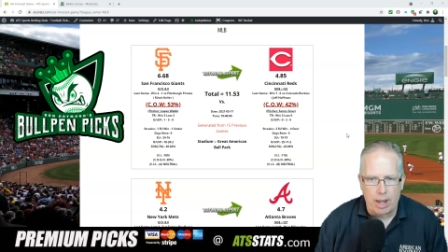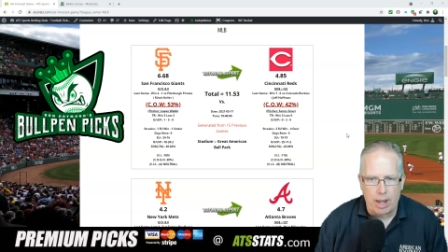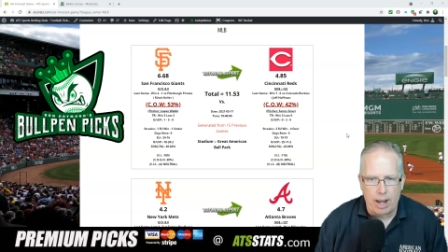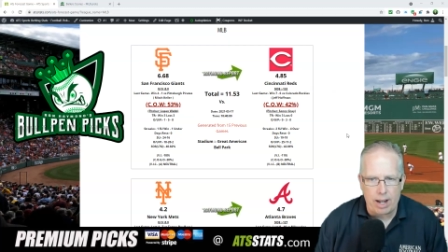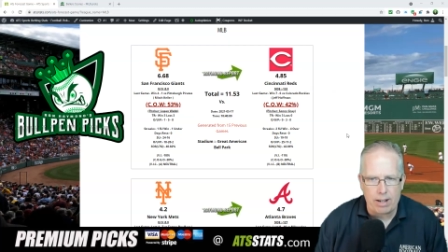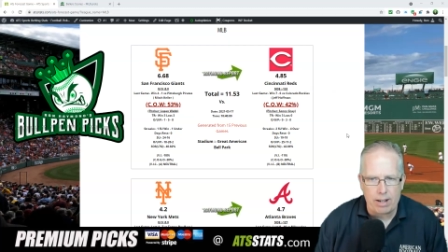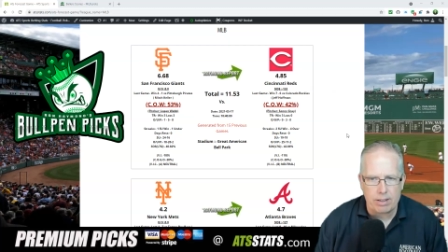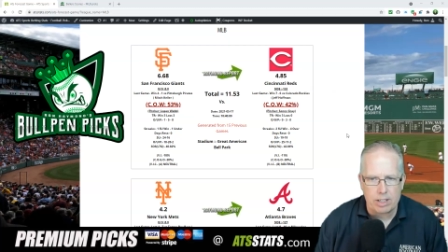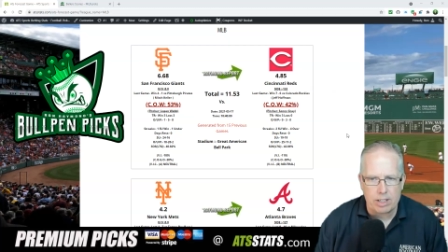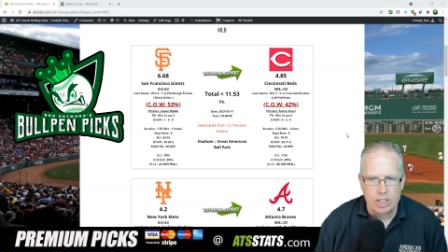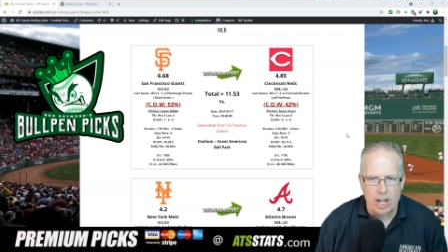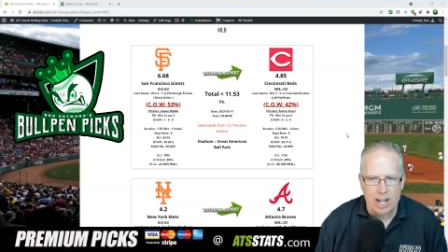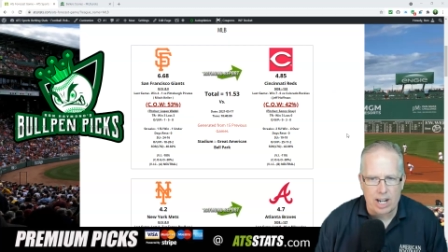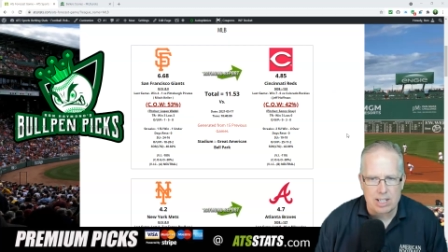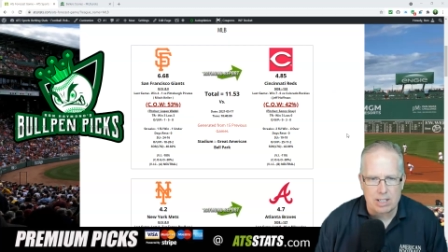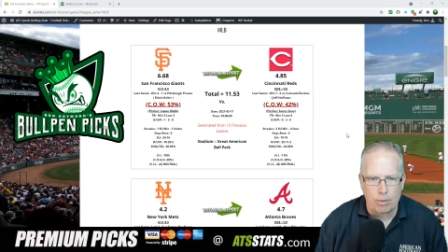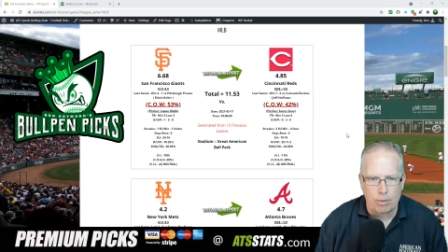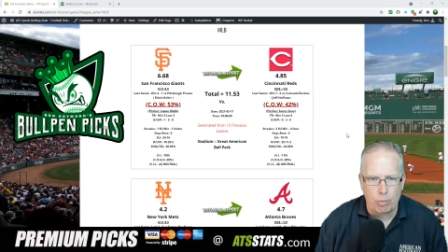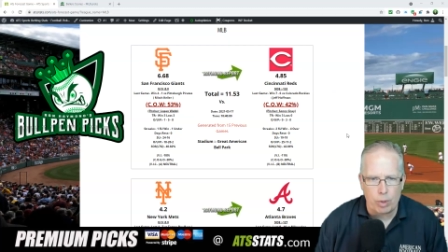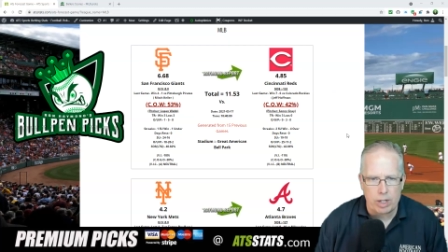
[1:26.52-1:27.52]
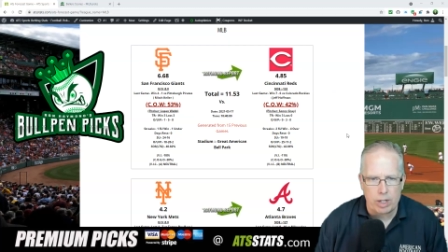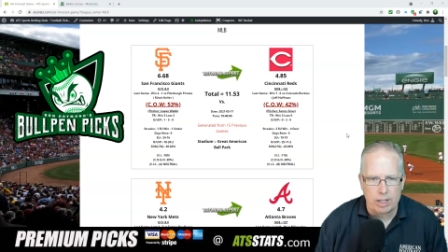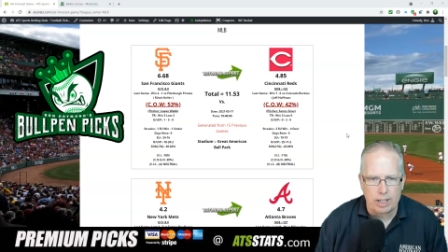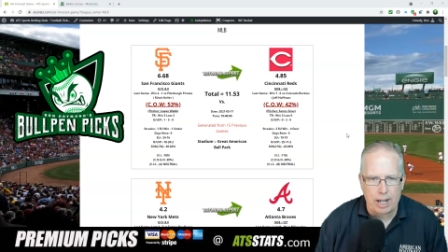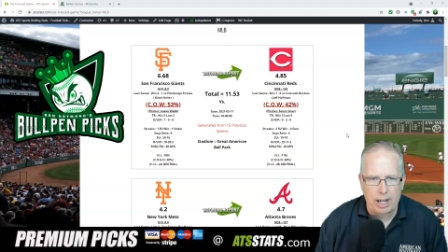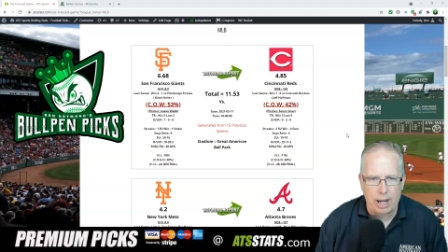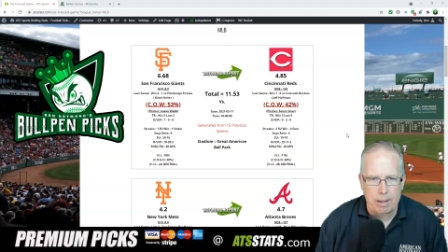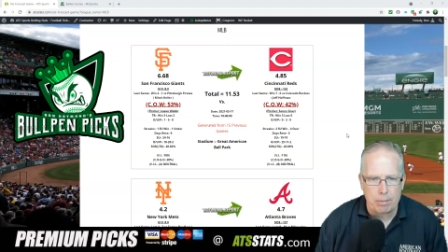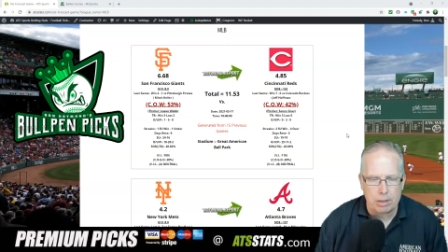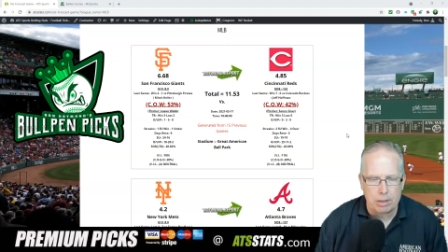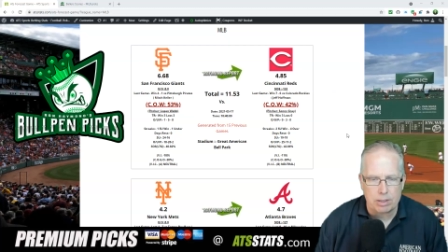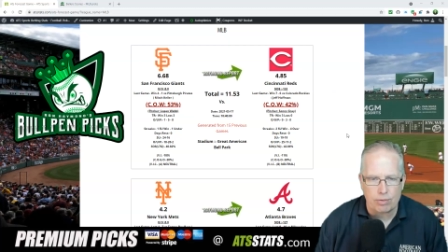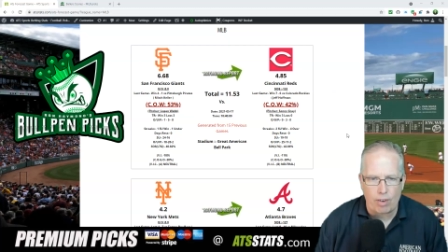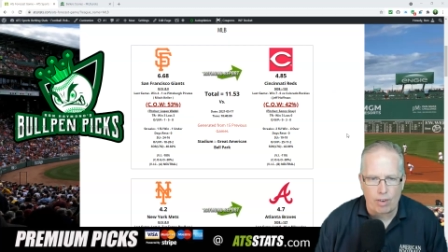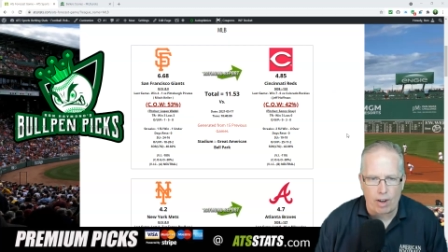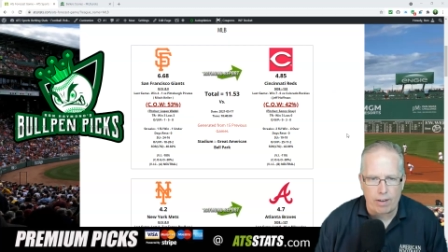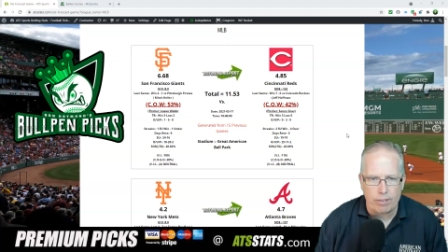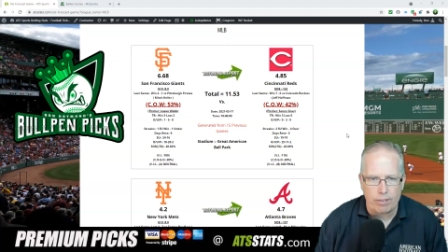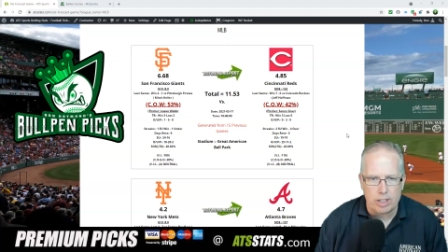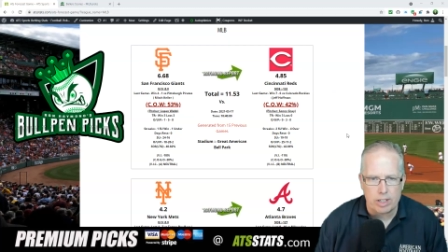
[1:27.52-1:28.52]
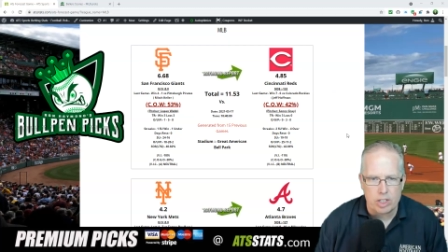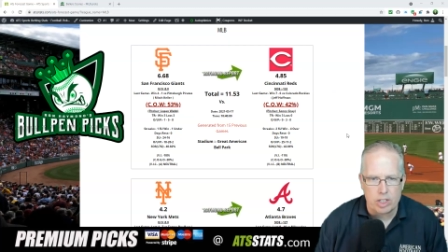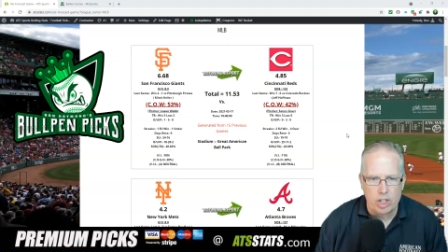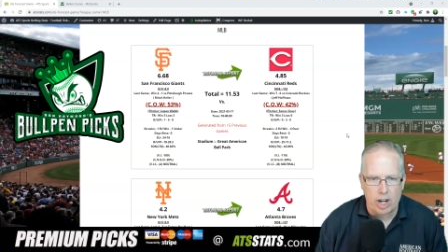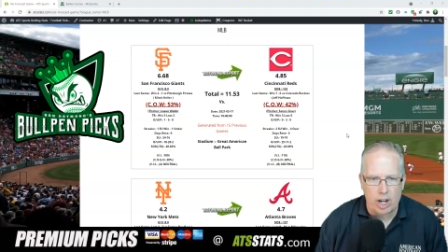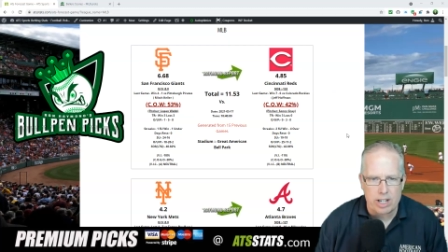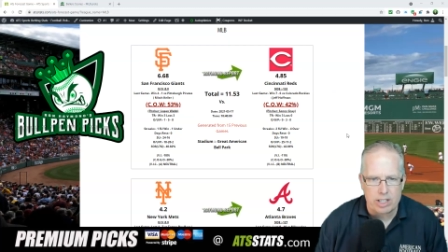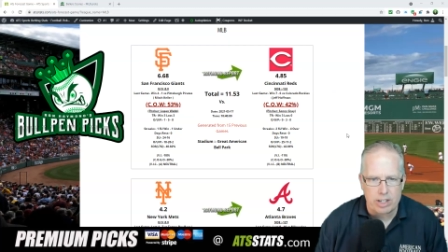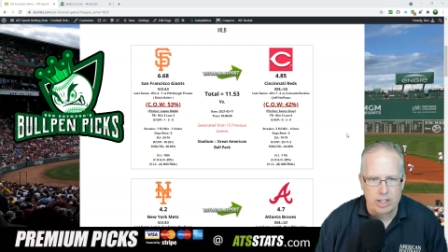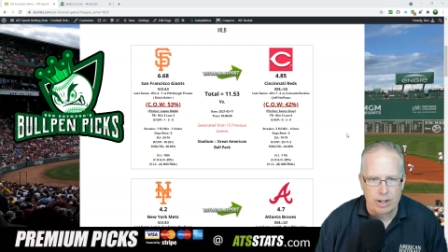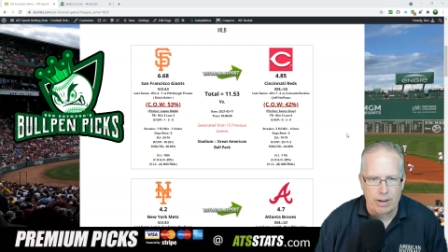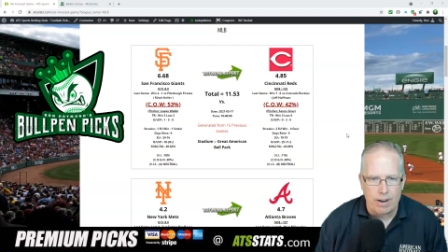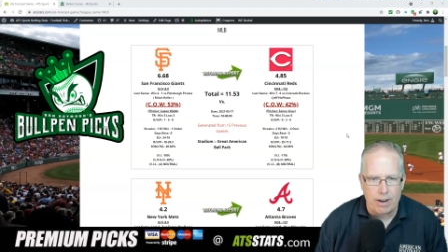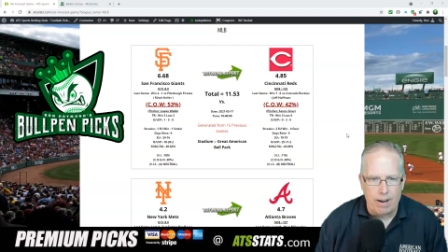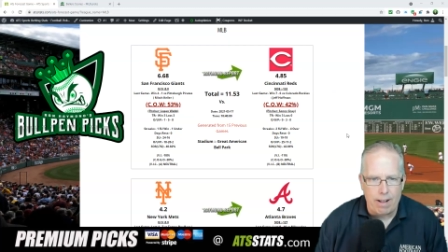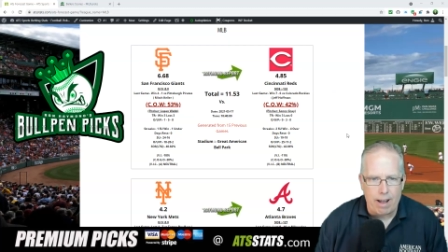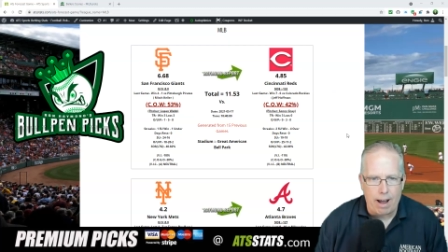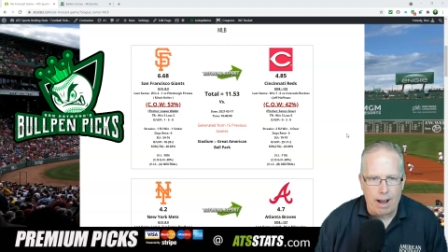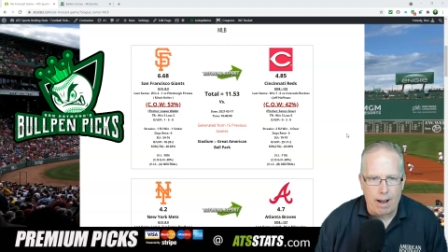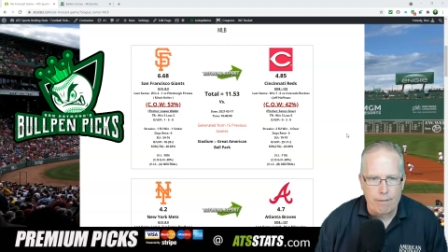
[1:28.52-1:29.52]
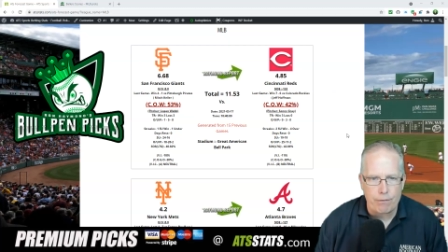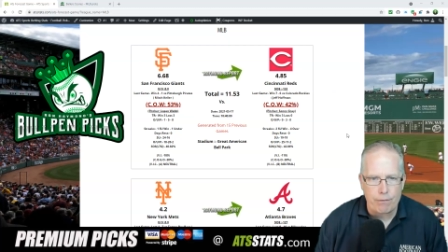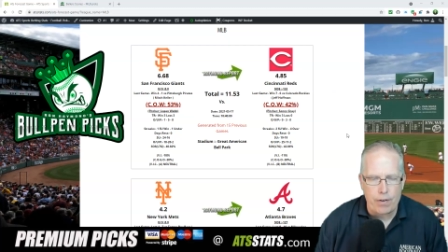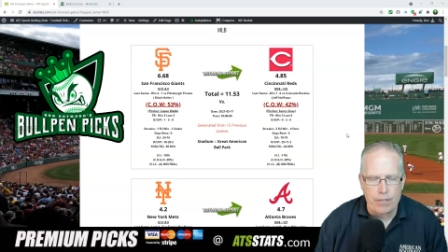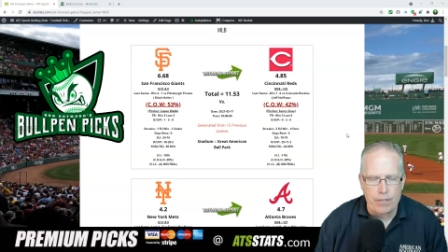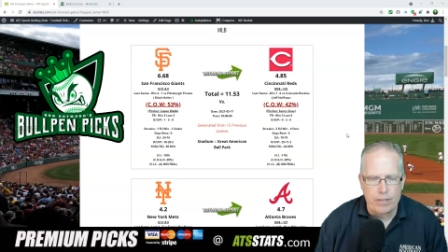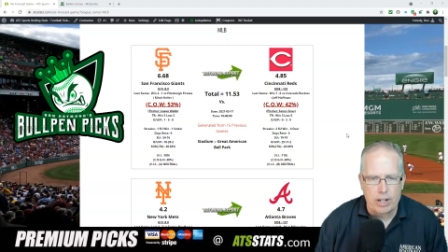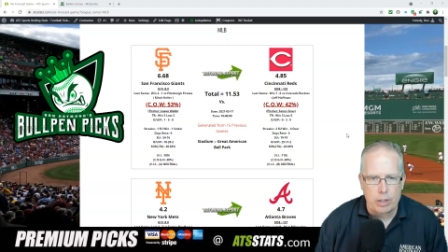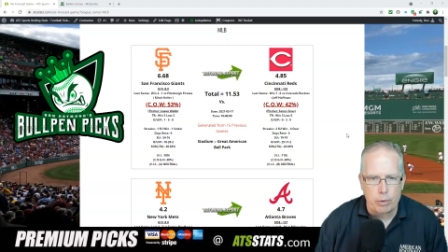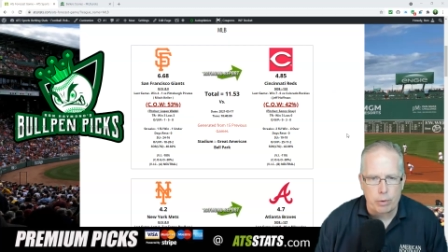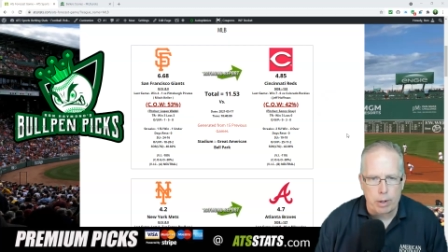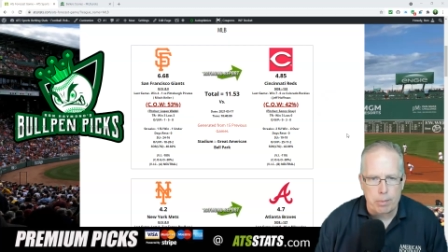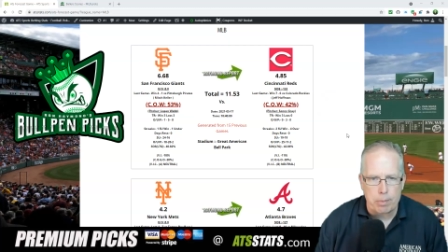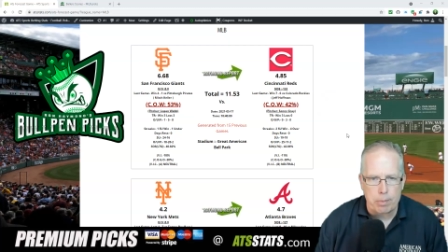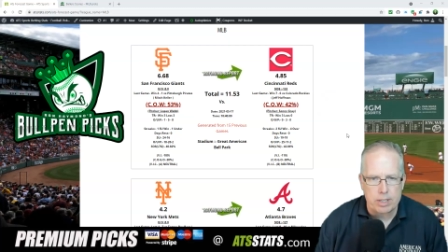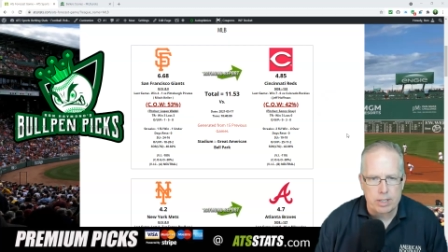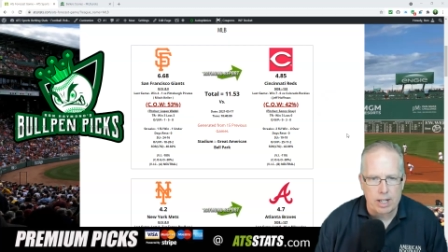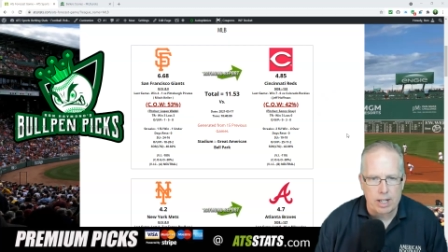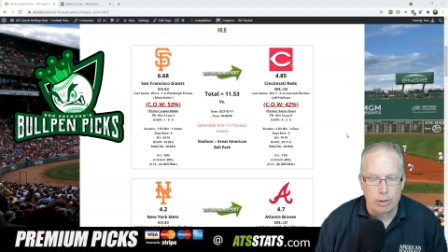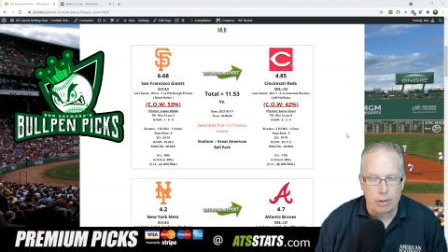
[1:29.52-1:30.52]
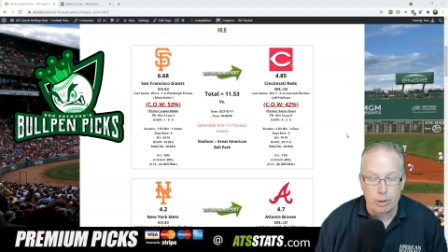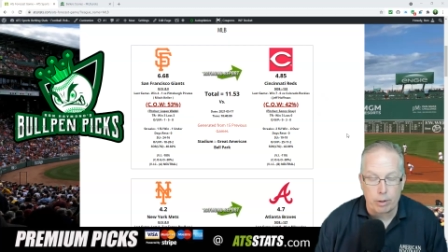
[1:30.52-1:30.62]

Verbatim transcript: And the chance of winning the game does favor the Giants here at 53%.